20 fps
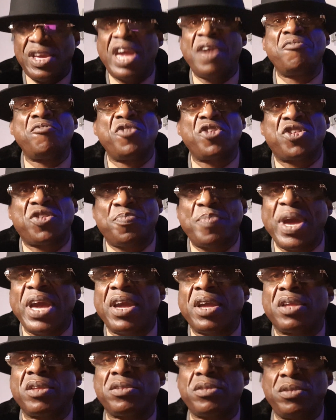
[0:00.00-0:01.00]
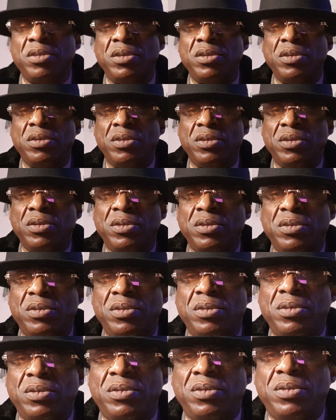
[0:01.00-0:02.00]
and respect?
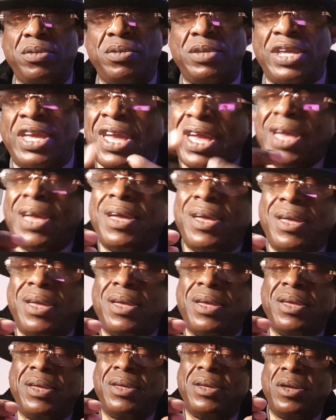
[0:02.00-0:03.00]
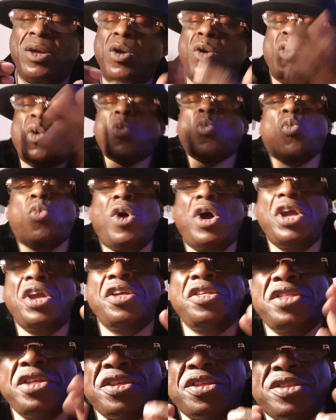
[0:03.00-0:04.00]
Yeah? Why
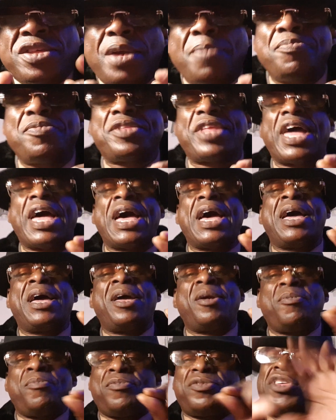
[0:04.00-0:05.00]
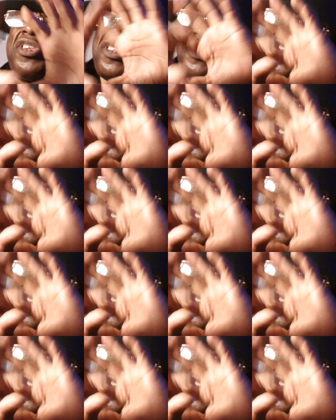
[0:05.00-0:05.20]
is it sometimes, it's